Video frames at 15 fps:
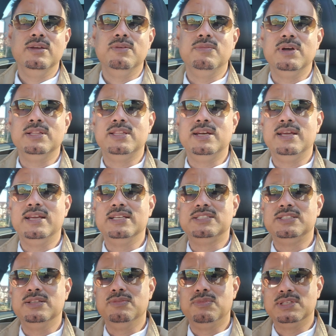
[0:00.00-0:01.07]
whether
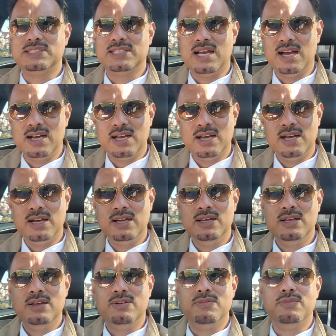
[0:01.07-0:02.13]
it's Wasaga,
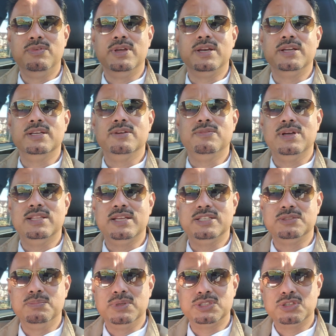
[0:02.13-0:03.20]
whether
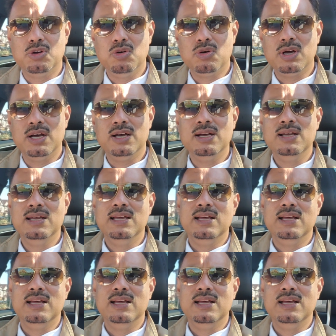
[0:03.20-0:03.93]
it's Muskoka,